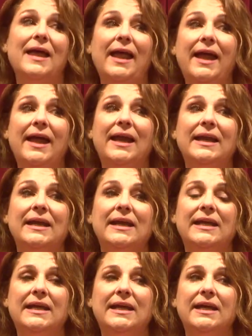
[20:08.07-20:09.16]
and
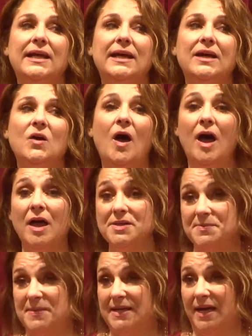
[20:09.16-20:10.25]
he calls
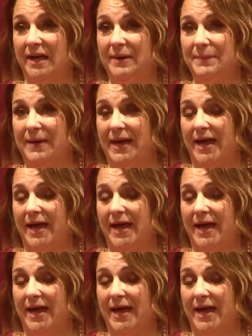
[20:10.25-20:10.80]
me up.